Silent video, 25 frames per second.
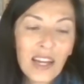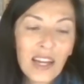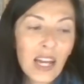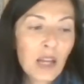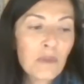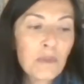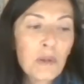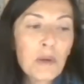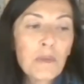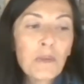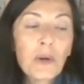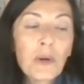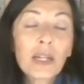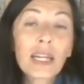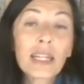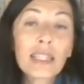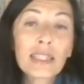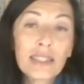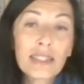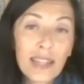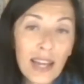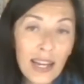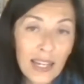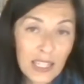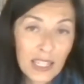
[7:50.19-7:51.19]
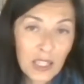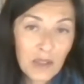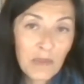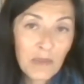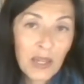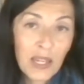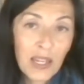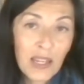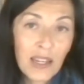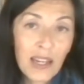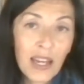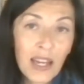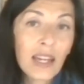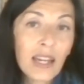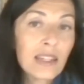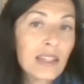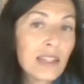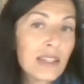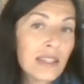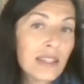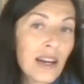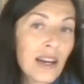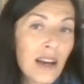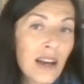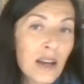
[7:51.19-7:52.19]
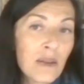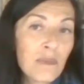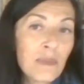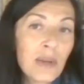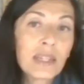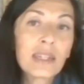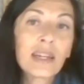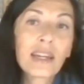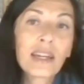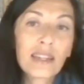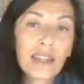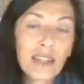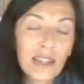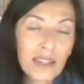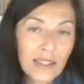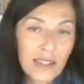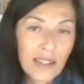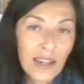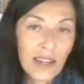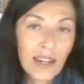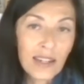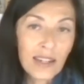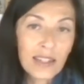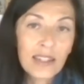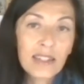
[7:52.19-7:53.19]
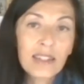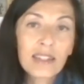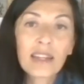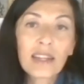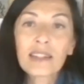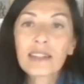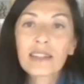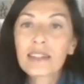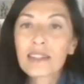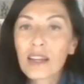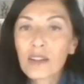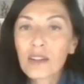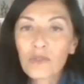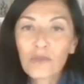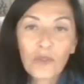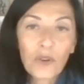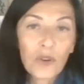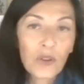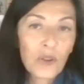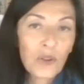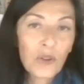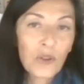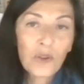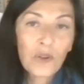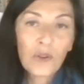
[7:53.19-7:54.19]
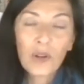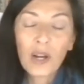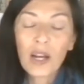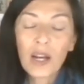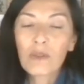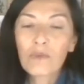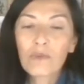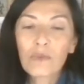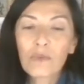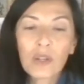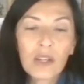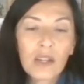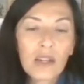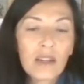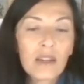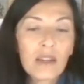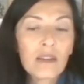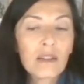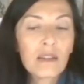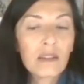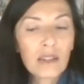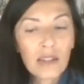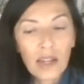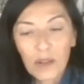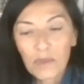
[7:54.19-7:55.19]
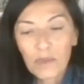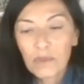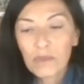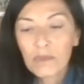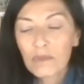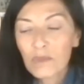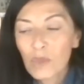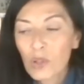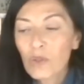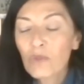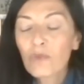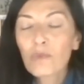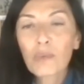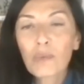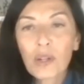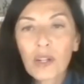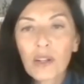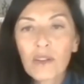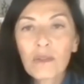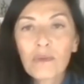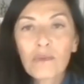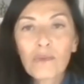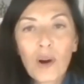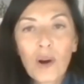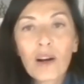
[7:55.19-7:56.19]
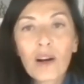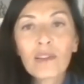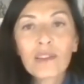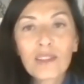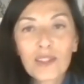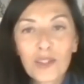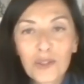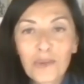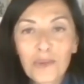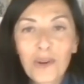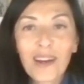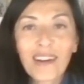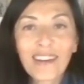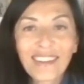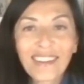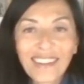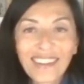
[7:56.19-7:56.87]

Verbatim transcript: and people can text me anytime, and I can get it and send photo, and we can move pretty well this way.